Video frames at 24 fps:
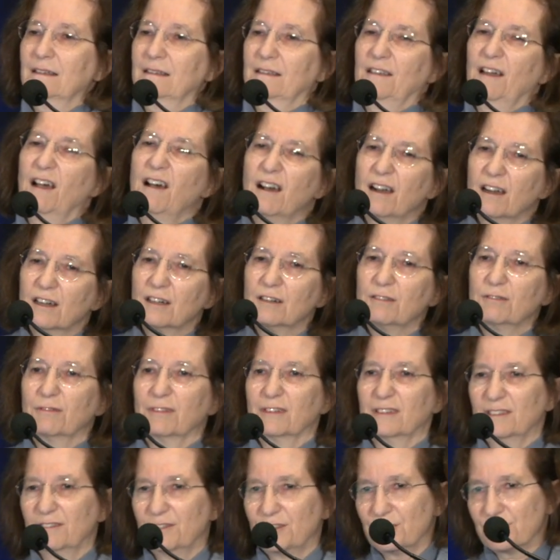Doc,
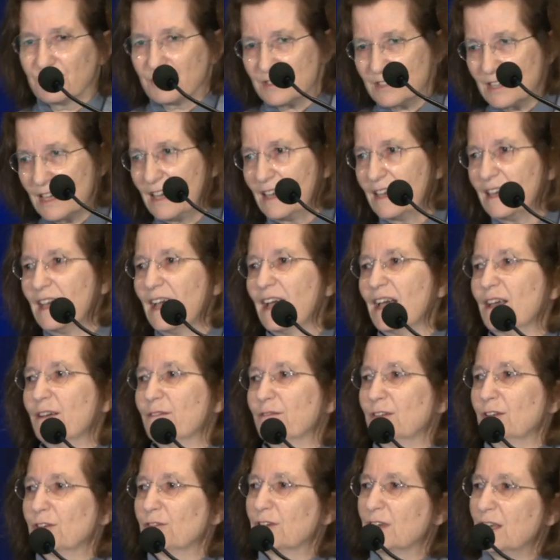what do you say? I have
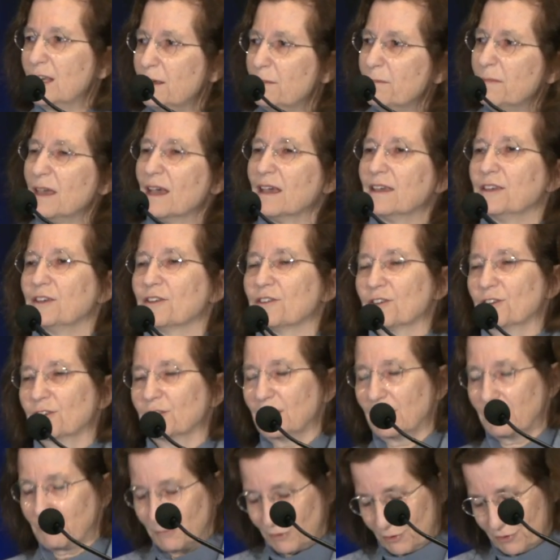leukemia, you're
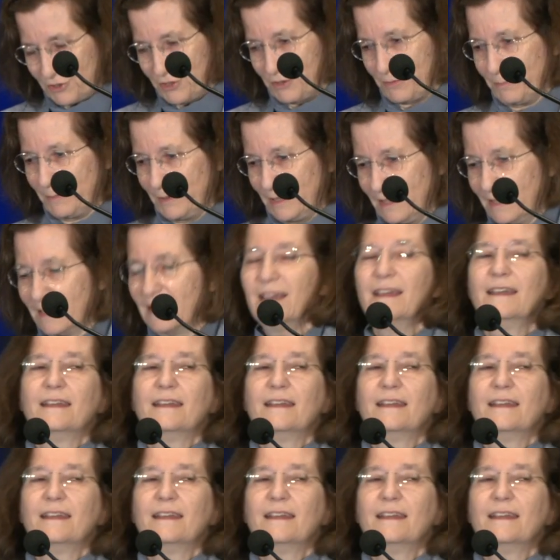going to watch me.